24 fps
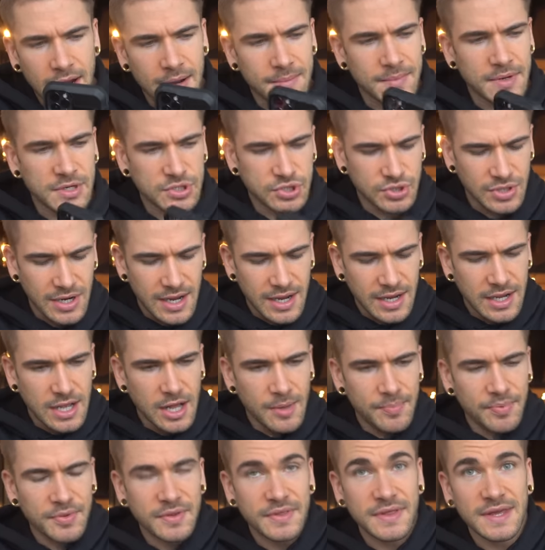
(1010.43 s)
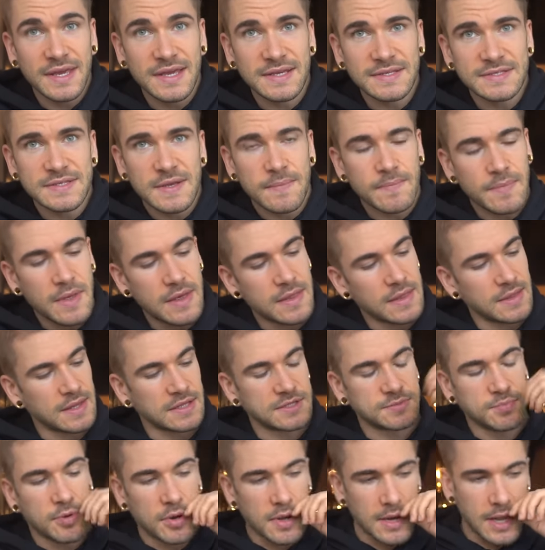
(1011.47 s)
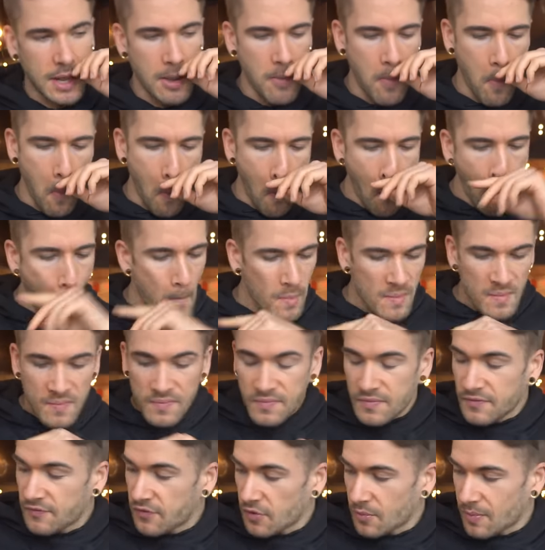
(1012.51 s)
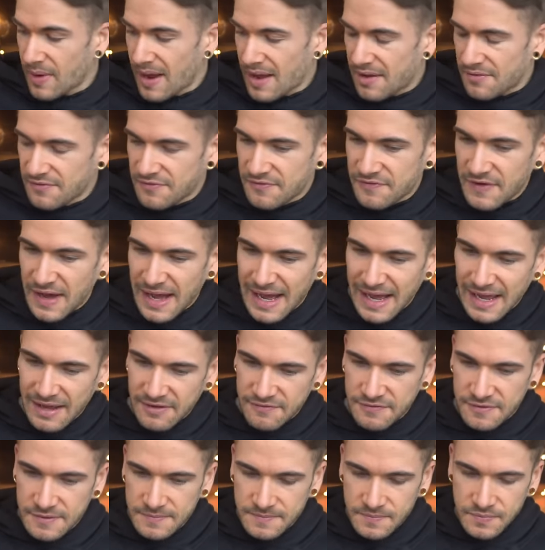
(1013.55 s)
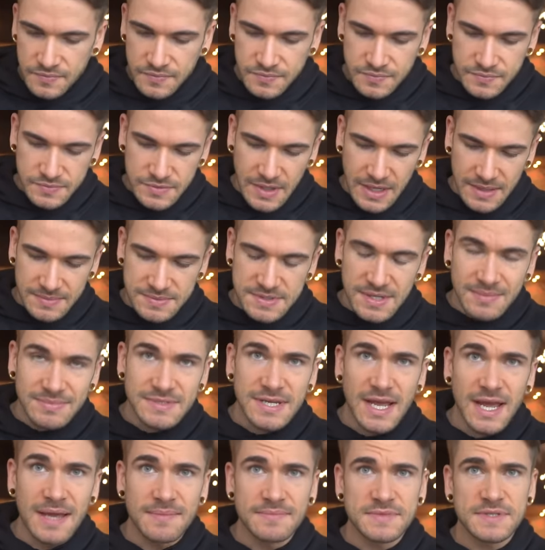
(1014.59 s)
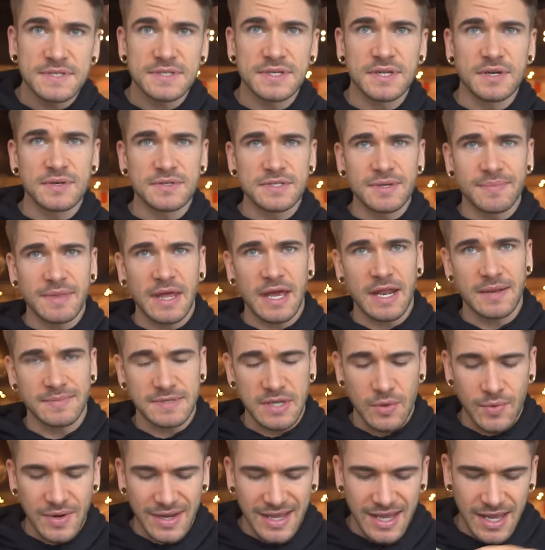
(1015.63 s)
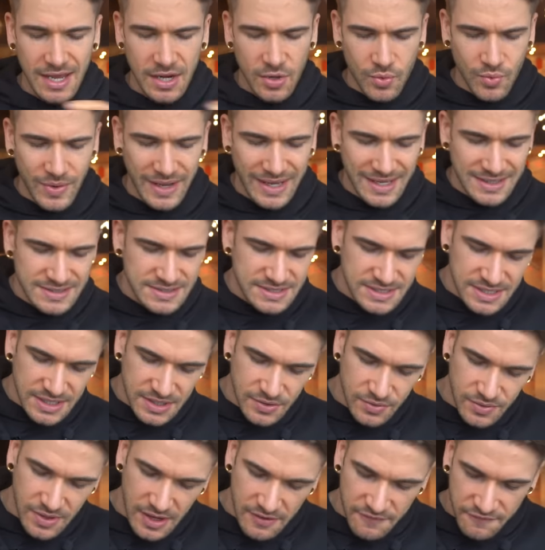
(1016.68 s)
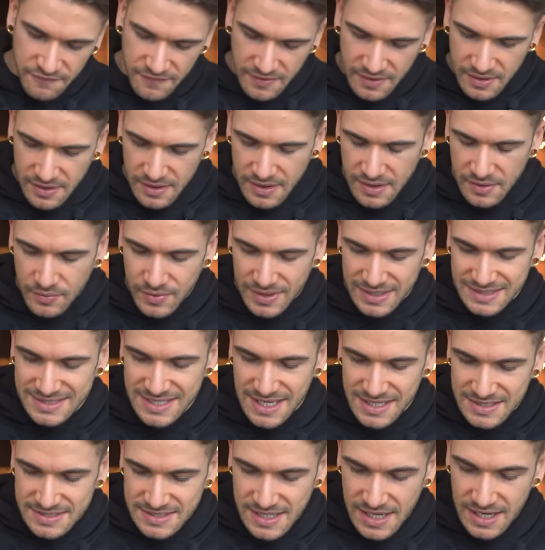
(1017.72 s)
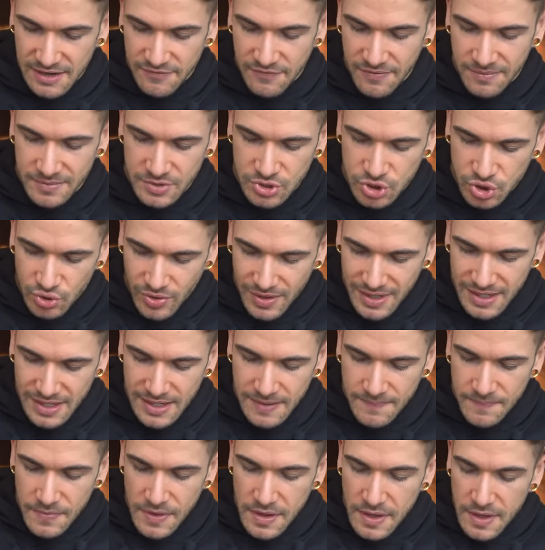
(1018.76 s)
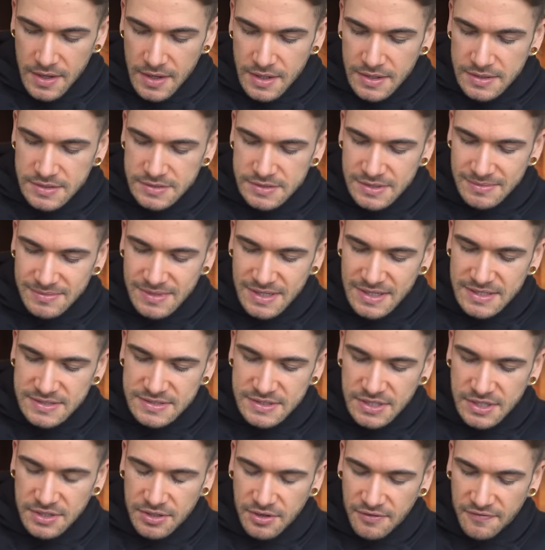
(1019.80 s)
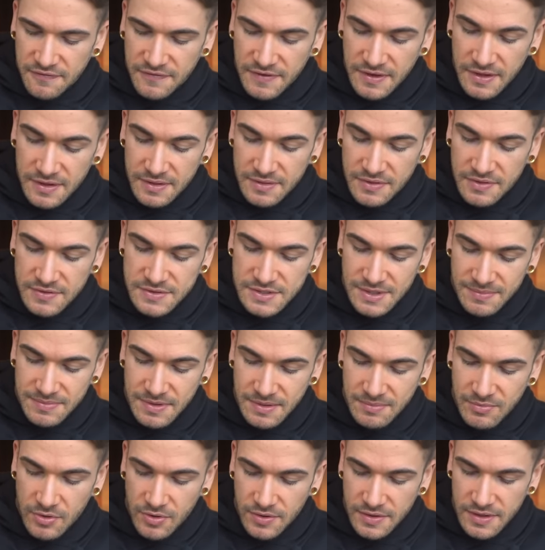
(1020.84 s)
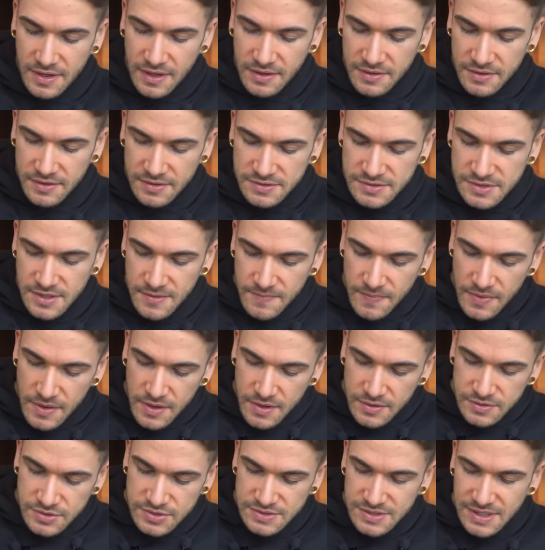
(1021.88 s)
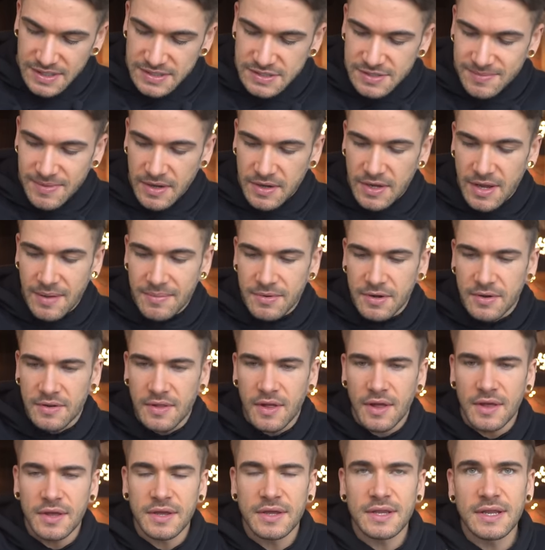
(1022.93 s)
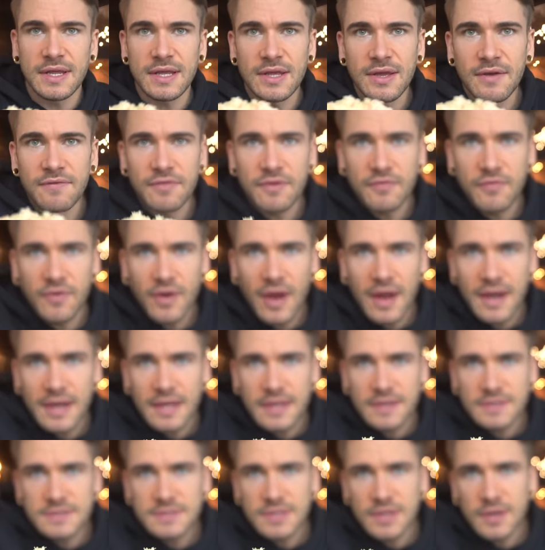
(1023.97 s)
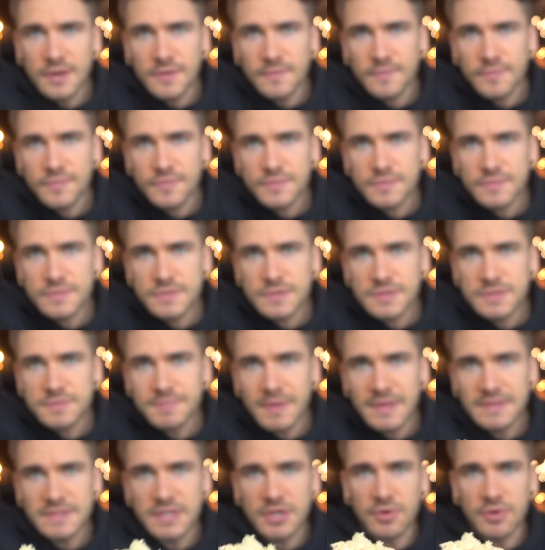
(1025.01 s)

right, I'm gonna try a couple of these, and then let's put in for round 5. Sometimes, you know, some of the items I want to kind of wait and see what it tastes like, if I'm enjoying it. Some days, you know, you're feeling something more than others, which is nice to not come here to all you can eat, you have the variety. So, spicy